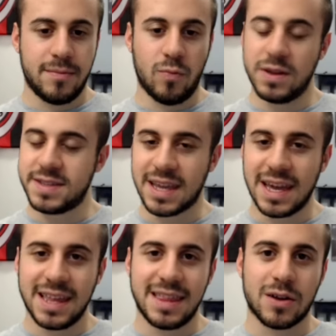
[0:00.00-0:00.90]
Once
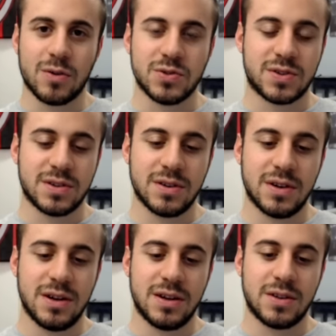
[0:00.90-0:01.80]
again, that goes
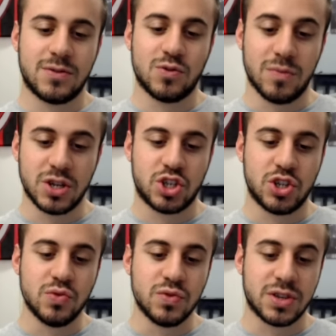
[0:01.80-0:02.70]
to much
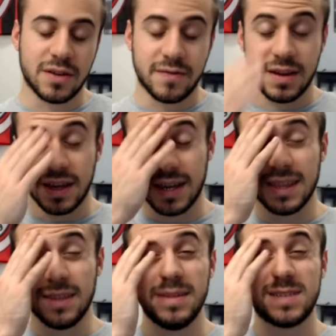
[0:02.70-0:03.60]
use of
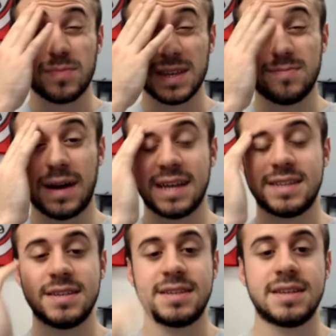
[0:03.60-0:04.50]
the misplaced
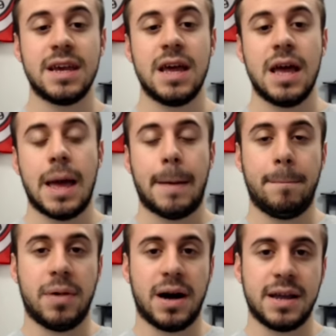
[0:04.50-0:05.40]
passes.
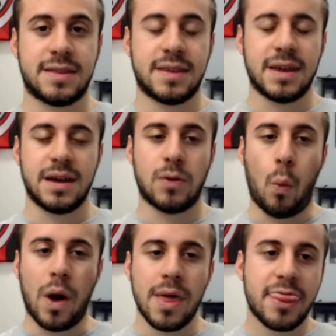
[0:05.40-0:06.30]
But
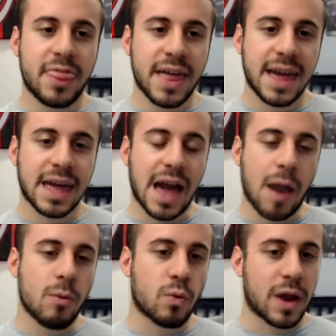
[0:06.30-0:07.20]
one thing I
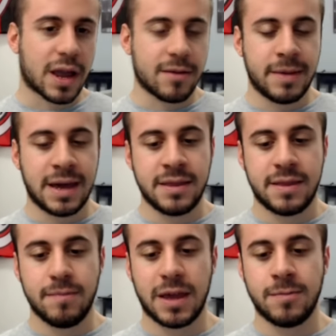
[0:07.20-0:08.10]
would
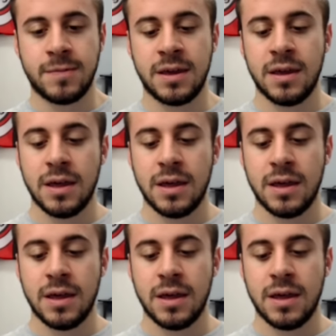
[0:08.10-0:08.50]
recommend, maybe,